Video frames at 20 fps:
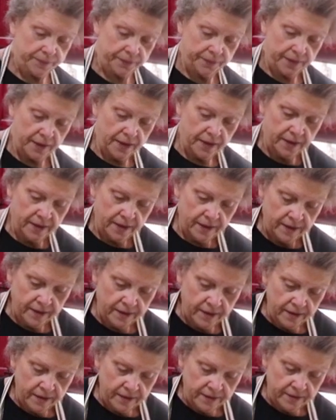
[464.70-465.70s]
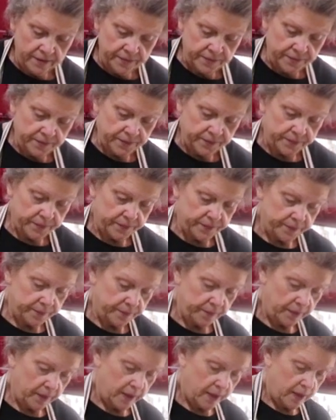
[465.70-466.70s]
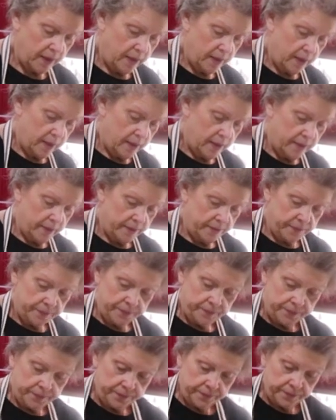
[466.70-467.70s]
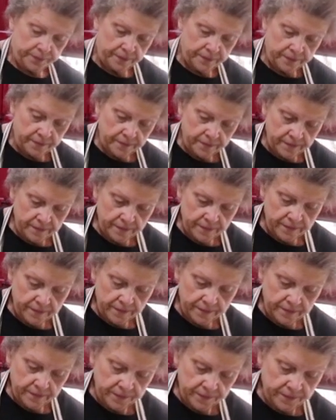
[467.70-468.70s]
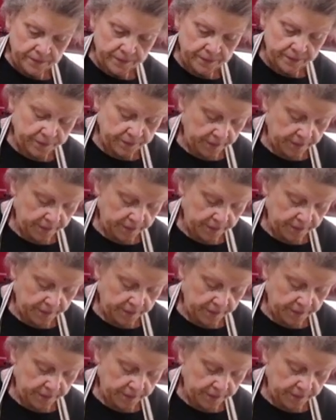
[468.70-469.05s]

No one is speaking in this clip.